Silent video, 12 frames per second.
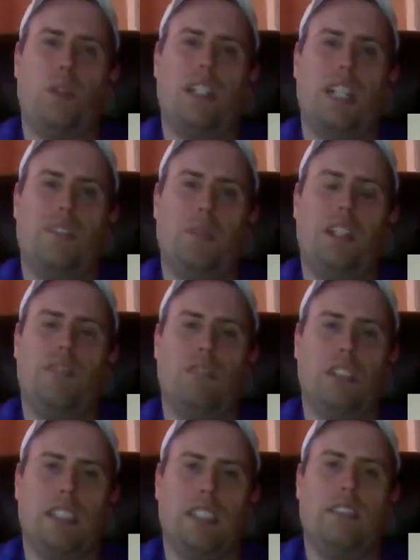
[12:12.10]
that everybody
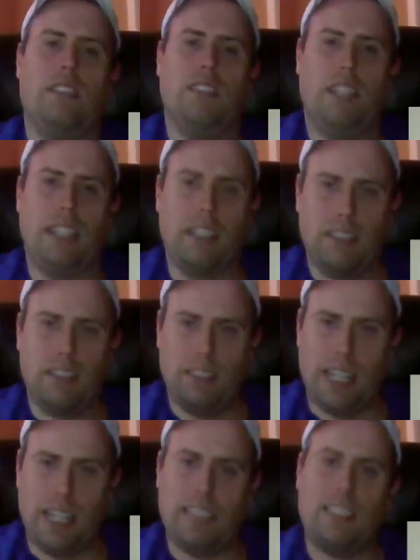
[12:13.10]
really like
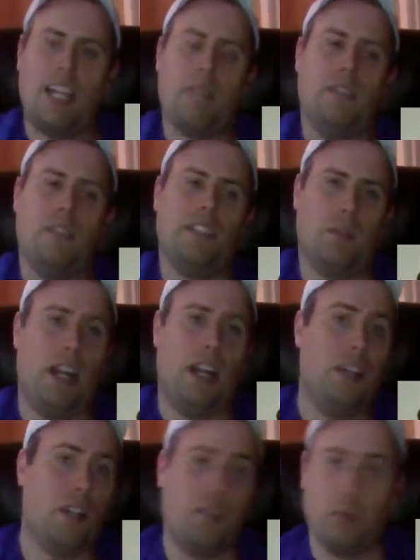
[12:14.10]
takes time and does their part. I
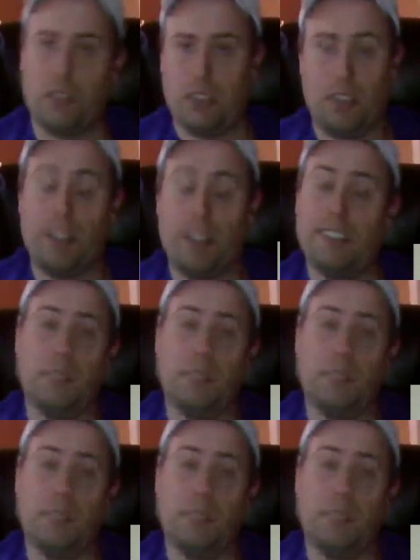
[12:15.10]
know everyone's crazy